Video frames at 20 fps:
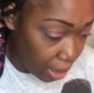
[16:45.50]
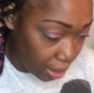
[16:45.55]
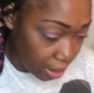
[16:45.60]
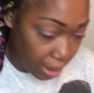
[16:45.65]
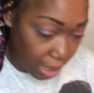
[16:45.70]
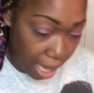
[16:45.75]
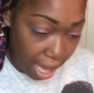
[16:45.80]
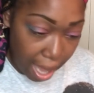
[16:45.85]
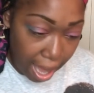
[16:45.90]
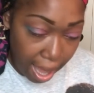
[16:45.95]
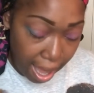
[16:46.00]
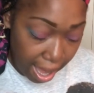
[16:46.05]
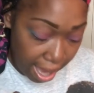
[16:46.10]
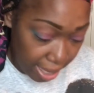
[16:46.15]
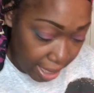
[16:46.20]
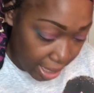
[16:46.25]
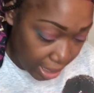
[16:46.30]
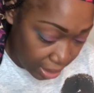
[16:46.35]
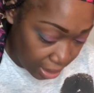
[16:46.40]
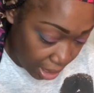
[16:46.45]
under eye. I
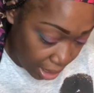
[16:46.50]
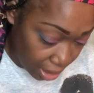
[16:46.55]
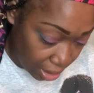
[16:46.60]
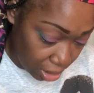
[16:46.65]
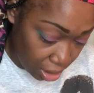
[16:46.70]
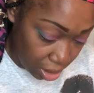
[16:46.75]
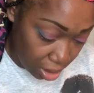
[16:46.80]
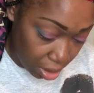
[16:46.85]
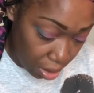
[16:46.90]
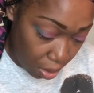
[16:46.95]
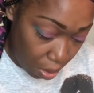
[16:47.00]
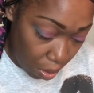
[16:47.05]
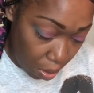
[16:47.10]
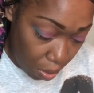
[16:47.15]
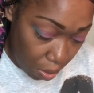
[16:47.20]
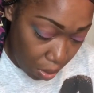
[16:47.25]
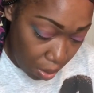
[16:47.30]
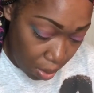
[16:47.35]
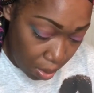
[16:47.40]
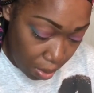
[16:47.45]
guess I could just
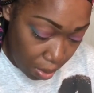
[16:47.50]
go